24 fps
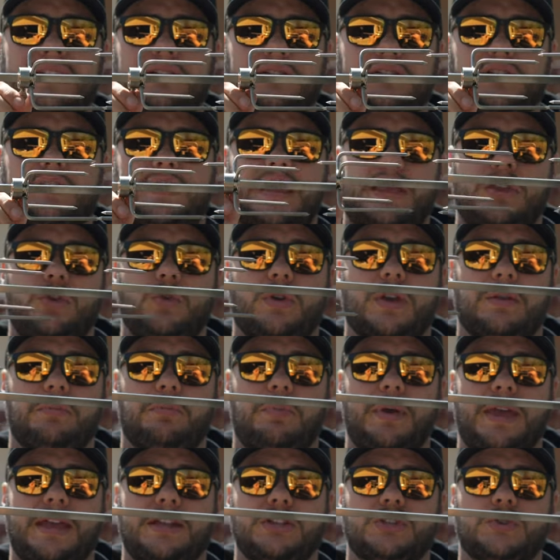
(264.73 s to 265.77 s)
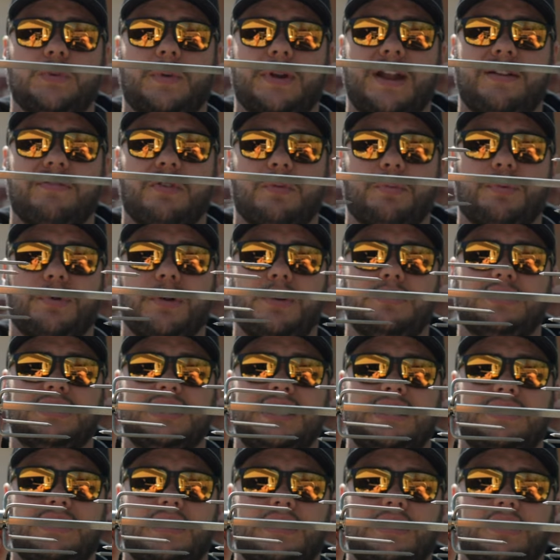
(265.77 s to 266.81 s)
so that you can pinch whatever
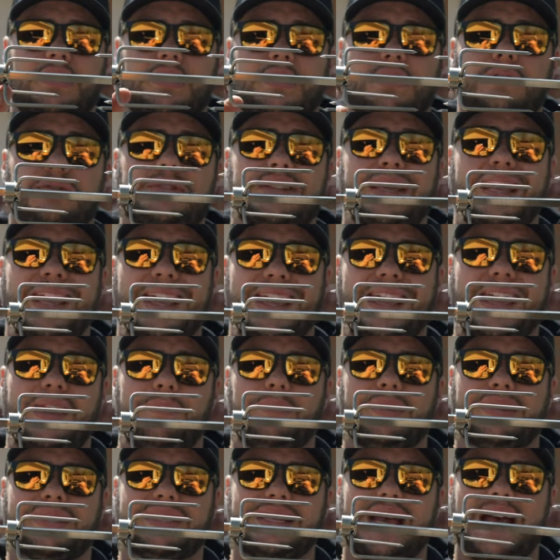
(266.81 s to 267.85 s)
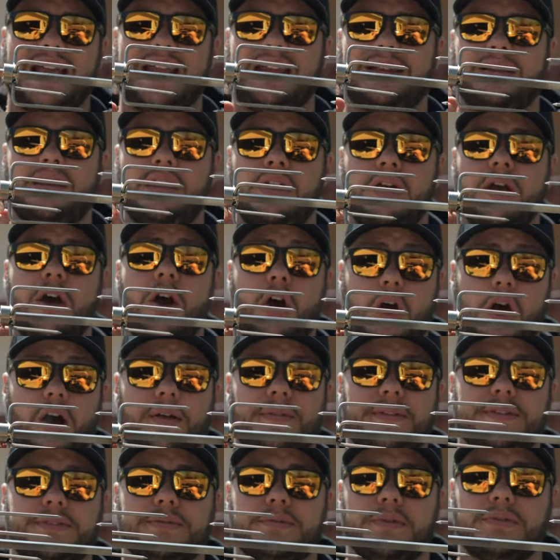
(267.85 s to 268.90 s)
protein that you're using and keep it tight
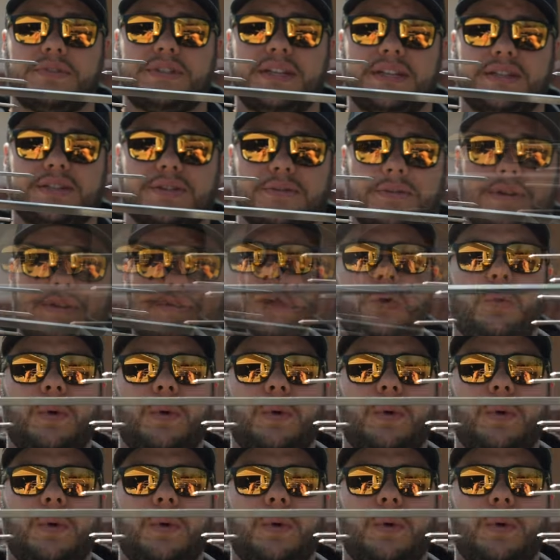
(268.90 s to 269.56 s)
on this rotisserie.